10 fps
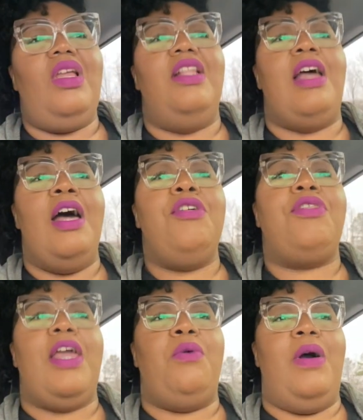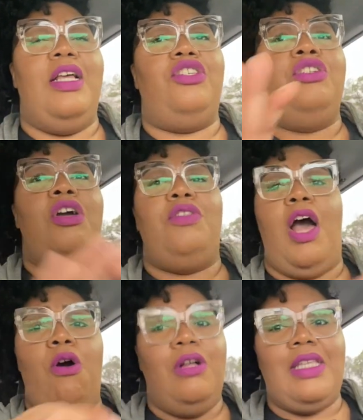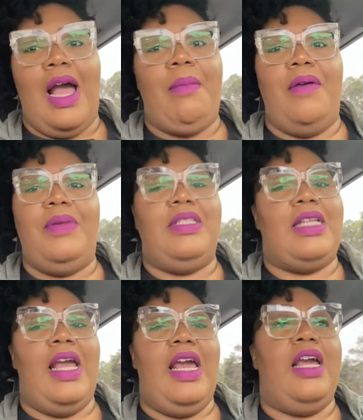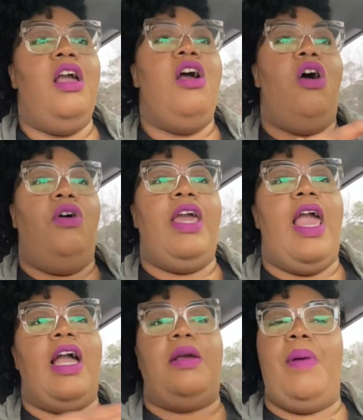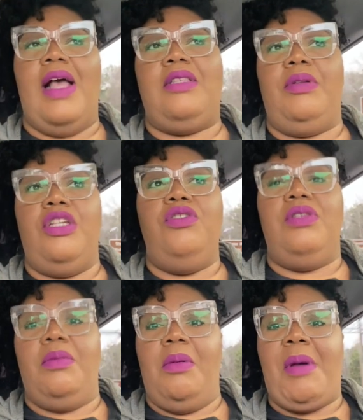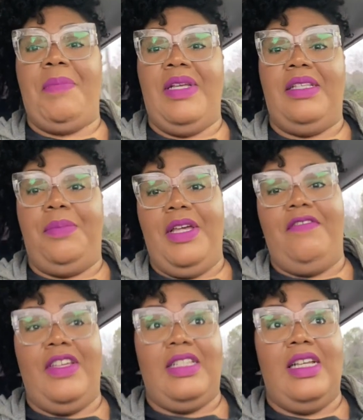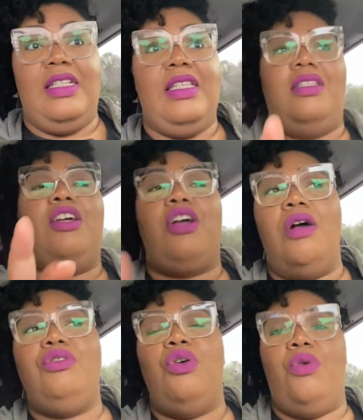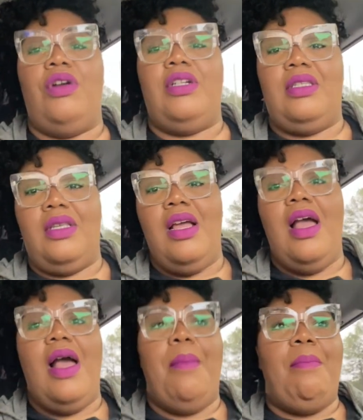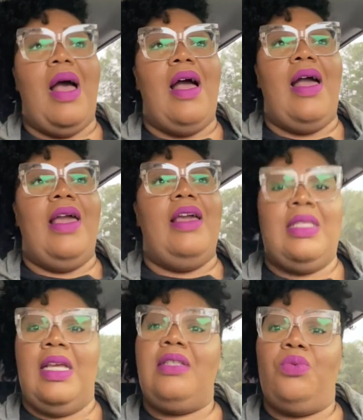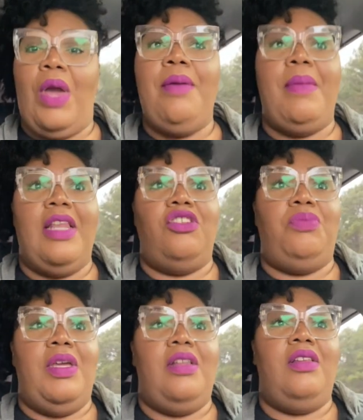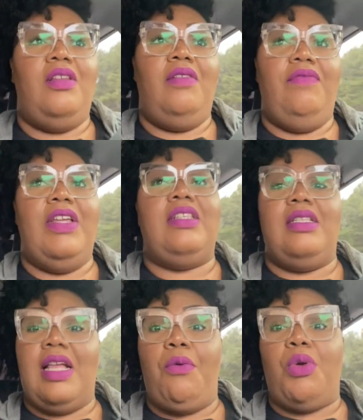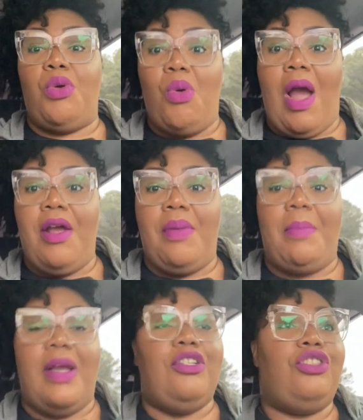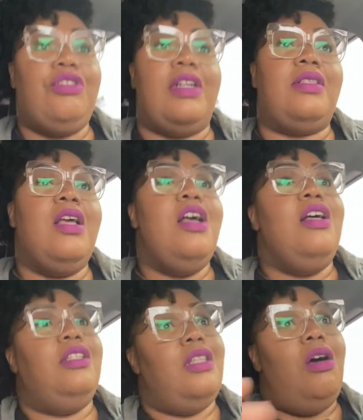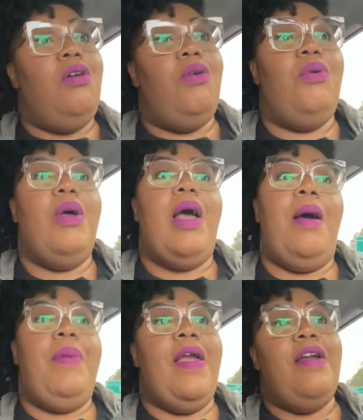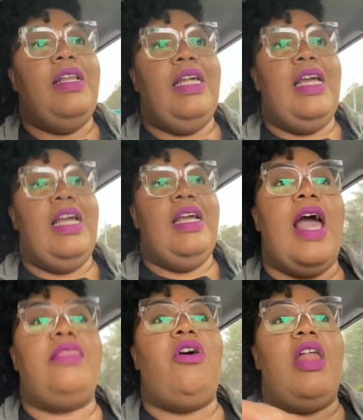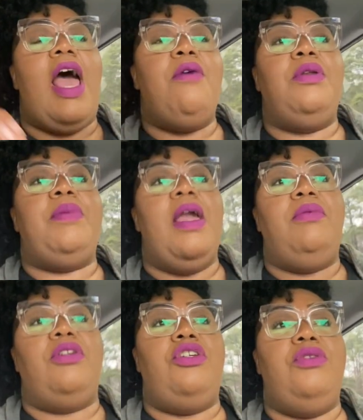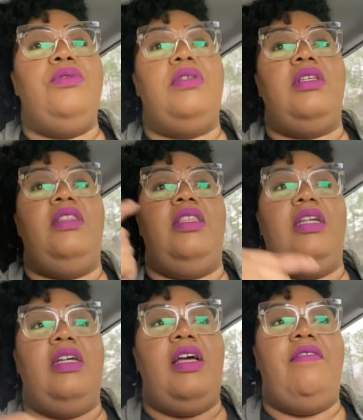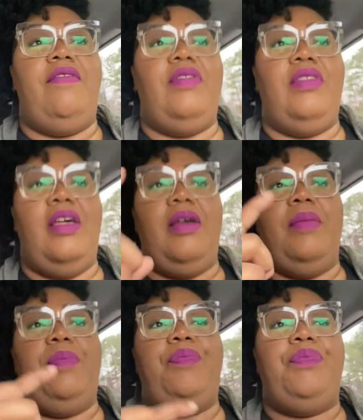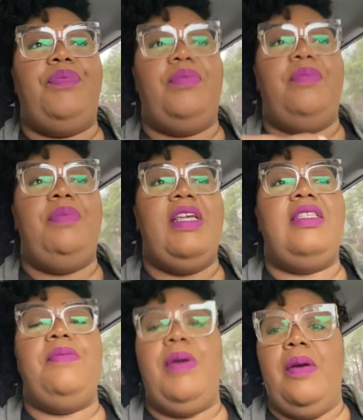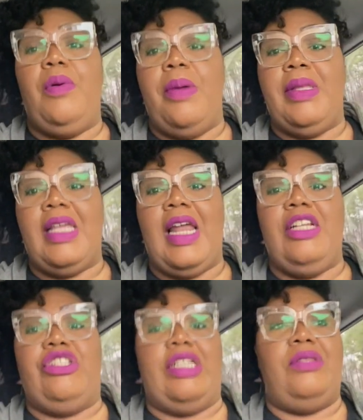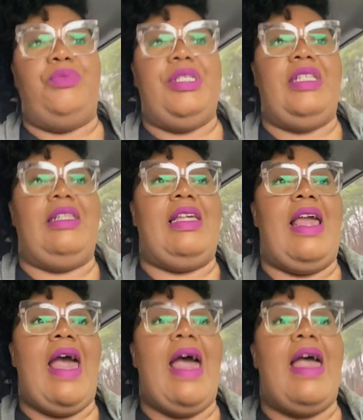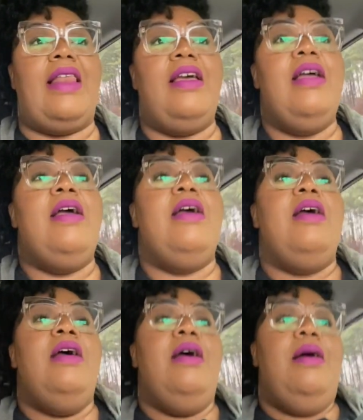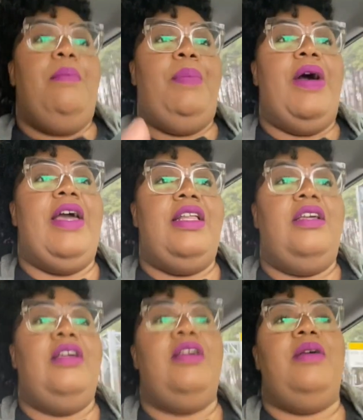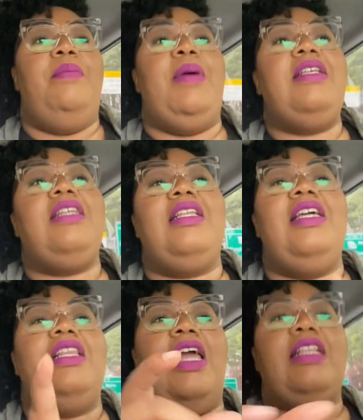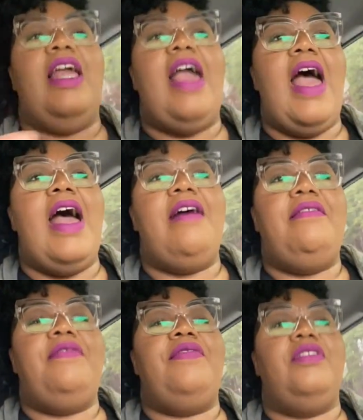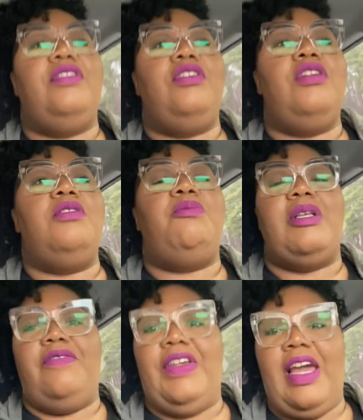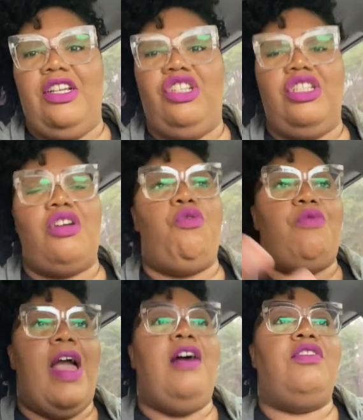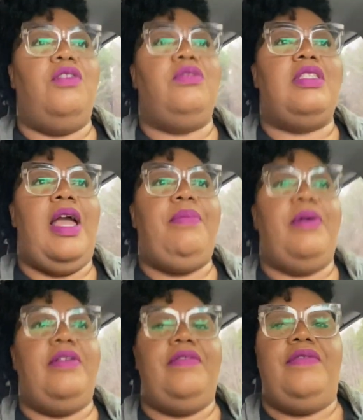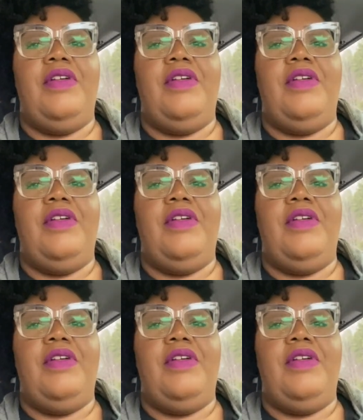the other thing was, the whole time I've been saying, okay, I could possibly use some of my PCP visits to go towards my 6 weight management visits that were required by my insurance. So apparently I thought I would be able to use the PCP appointment that I just recently had. But basically, they have, specifications around those type of